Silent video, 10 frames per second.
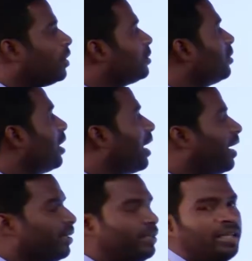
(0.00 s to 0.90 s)
So
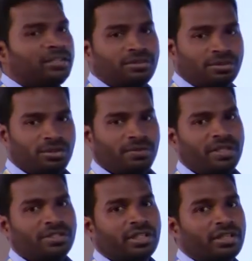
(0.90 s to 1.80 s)
at that
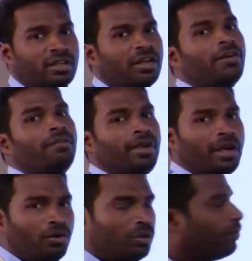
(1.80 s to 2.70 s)
situation, we
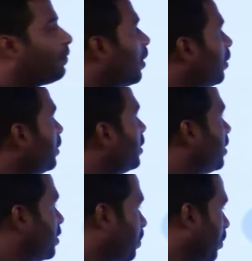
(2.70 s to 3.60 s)
have to follow
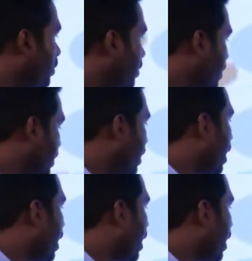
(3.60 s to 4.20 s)
this process in a